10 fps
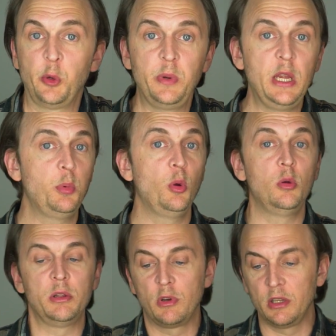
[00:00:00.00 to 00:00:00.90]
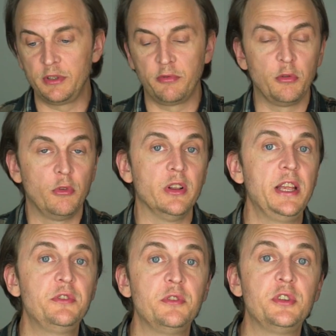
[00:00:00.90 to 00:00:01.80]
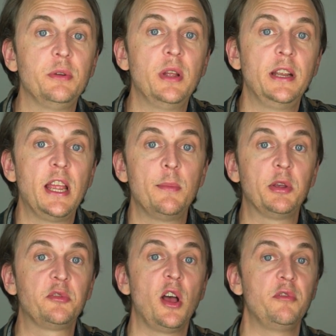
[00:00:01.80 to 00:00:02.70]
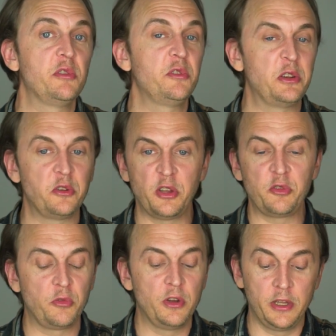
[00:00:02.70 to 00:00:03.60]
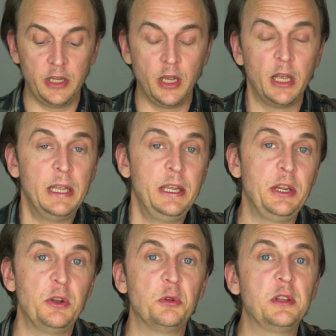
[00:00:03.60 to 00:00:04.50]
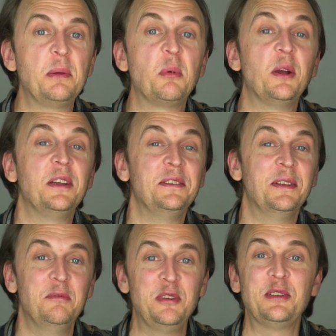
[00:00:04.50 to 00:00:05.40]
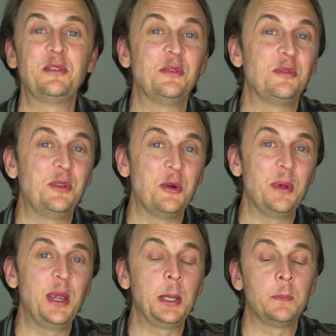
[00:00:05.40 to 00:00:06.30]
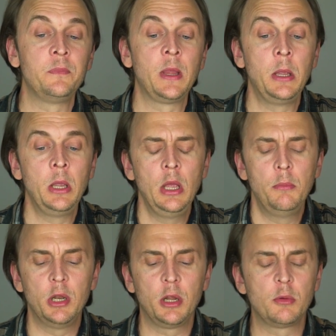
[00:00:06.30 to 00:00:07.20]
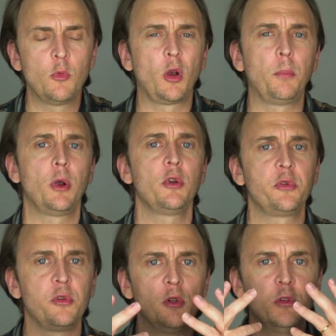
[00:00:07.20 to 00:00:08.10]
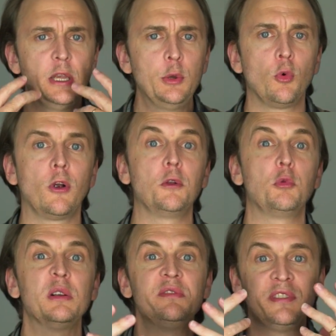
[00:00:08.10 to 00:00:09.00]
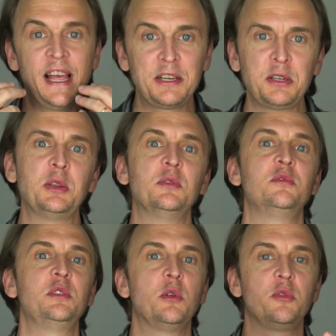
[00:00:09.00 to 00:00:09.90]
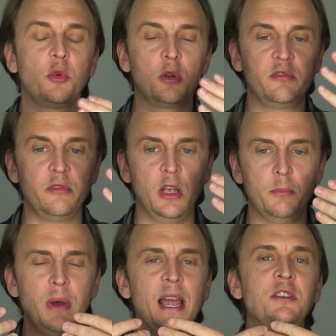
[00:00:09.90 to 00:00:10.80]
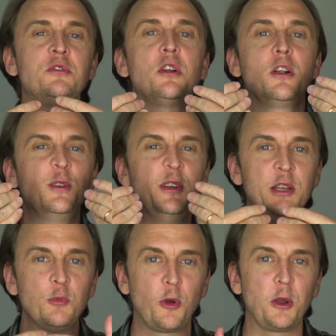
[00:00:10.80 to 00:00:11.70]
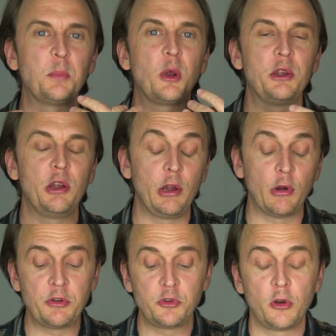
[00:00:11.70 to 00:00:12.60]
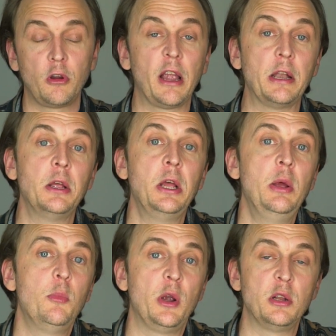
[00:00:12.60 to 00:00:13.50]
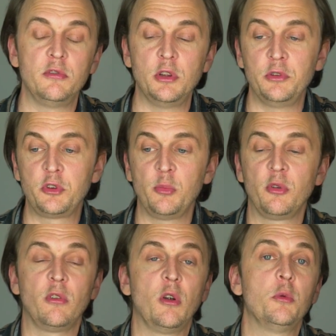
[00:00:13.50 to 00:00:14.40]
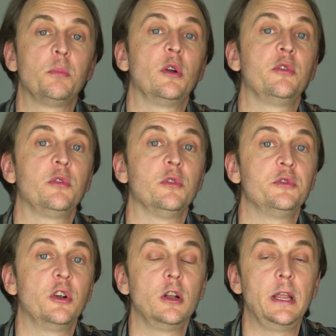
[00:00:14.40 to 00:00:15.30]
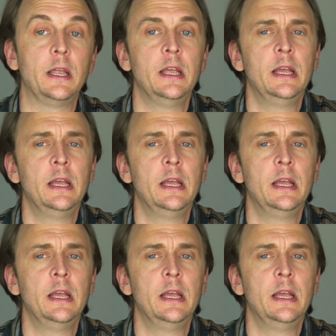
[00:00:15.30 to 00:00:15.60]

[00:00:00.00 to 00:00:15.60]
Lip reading: people and different relationship dynamics, obviously, because that's really, Libra and Venus's domain. But on a more personal, inward, reflective, sort of mind turned inward, Mercury retrograde point of view in terms of our own personal journey,